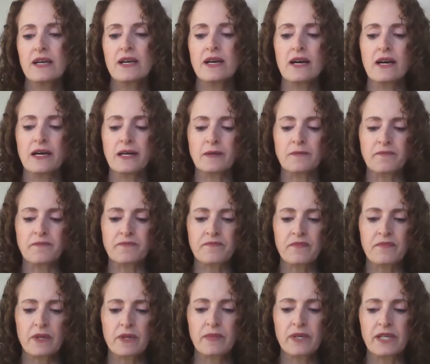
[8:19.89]

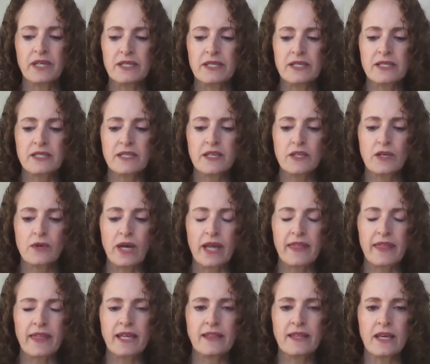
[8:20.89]
But it's,
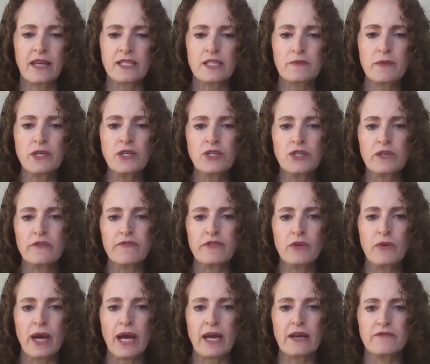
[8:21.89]
I think that especially if
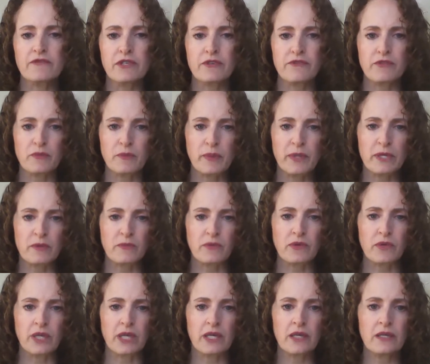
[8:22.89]
you have different
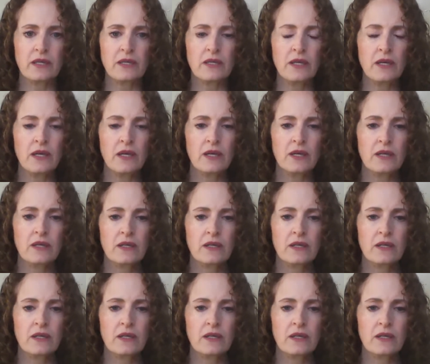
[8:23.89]
people in